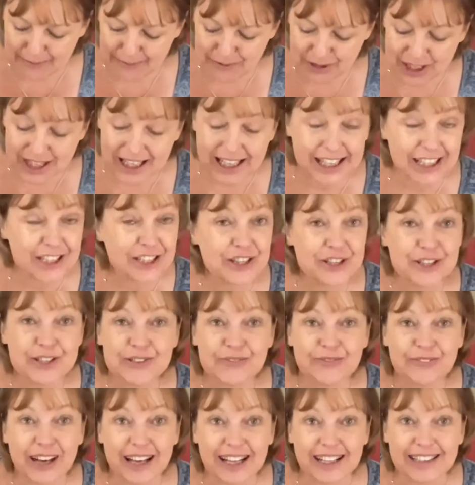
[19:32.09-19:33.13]
You can use
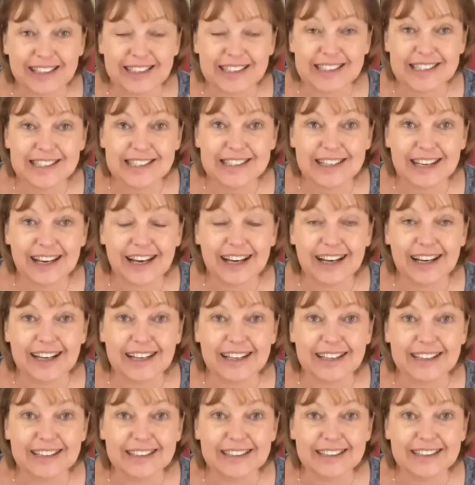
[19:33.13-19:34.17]
felt
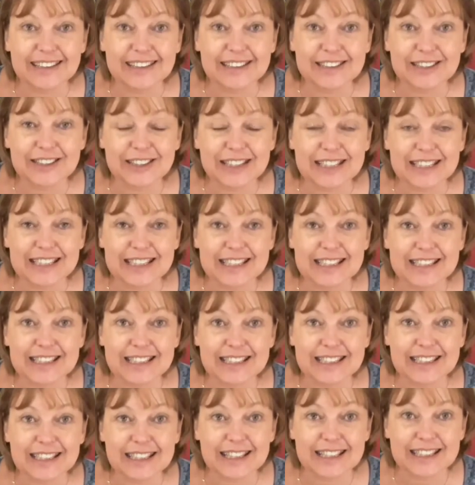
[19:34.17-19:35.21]
and do this
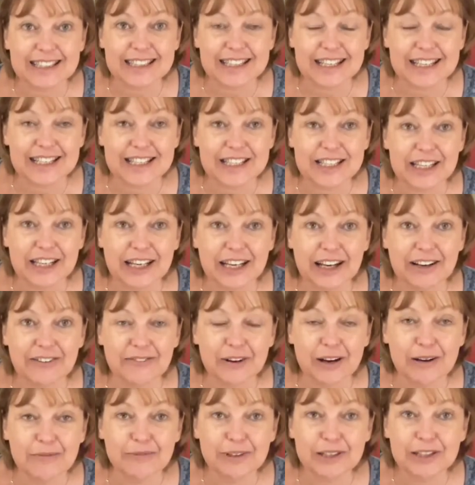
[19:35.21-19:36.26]
stitching.
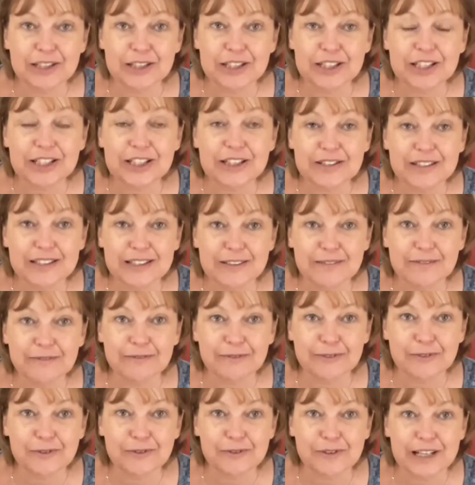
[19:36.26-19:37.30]
What I'm going to use it
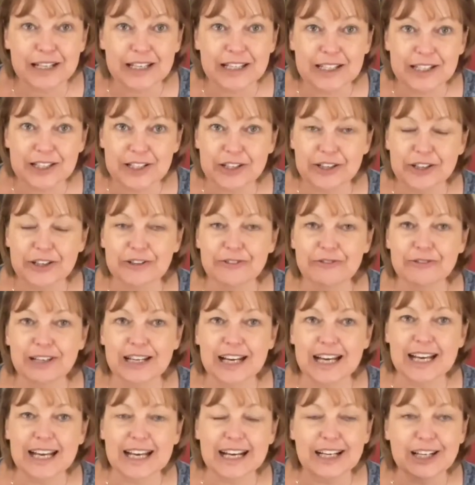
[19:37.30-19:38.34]
for is to
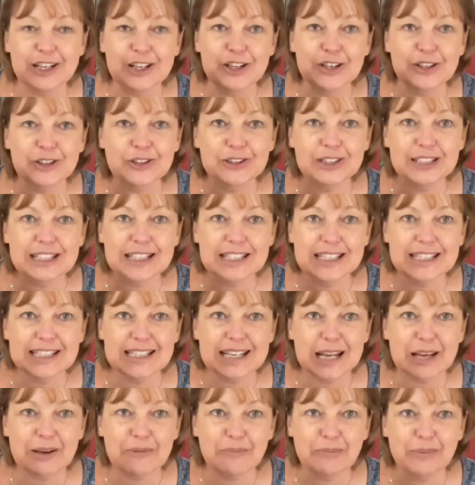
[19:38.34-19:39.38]
create a
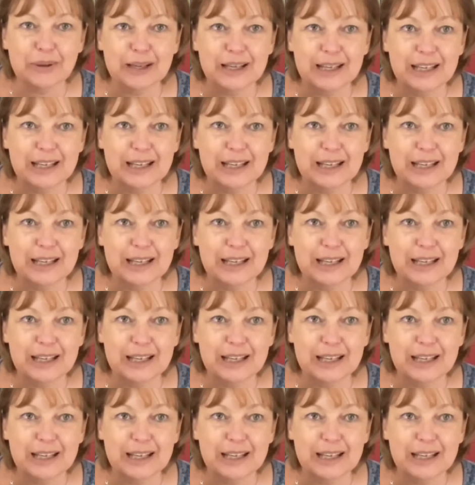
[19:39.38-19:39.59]
non-slip